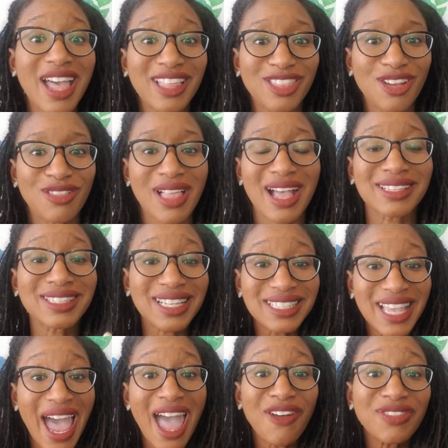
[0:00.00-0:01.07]
like their locks
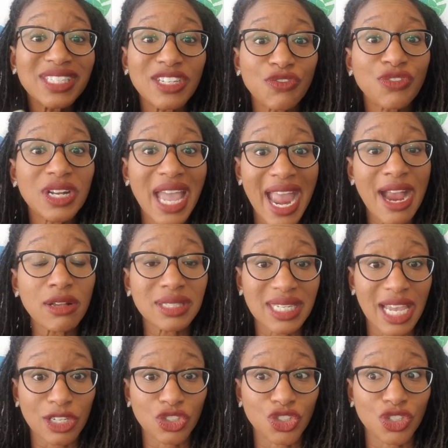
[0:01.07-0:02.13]
because I have a different hair
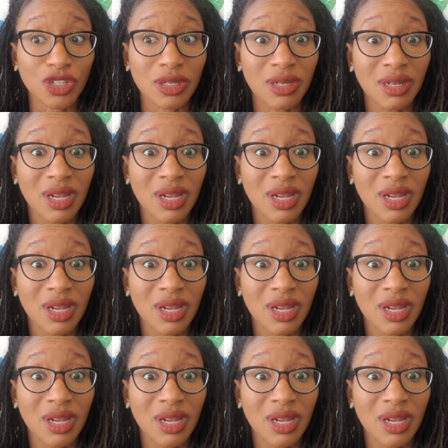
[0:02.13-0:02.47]
texture.